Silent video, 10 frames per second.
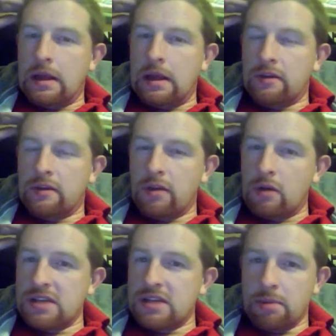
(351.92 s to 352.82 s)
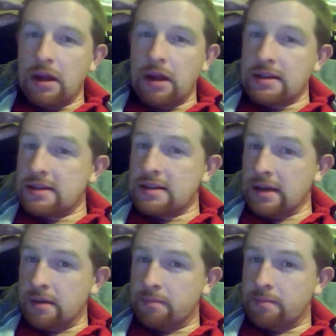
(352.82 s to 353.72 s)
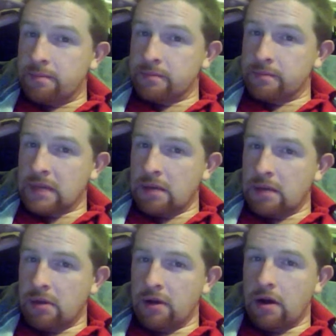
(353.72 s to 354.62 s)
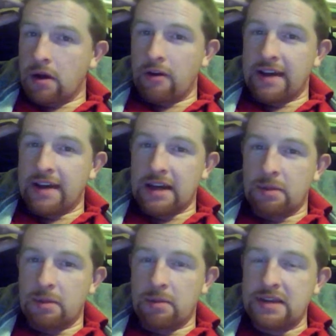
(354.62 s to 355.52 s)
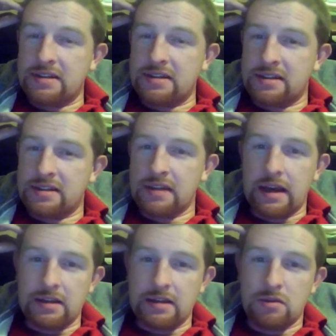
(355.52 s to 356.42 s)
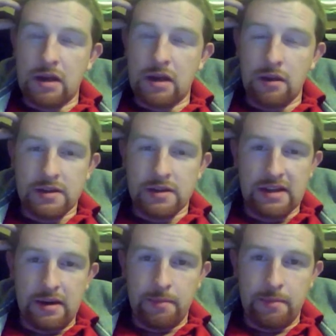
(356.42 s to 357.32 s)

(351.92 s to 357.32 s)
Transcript: So they go to see the blind seer, but are attacked by the Beast's slayers who killed the seer.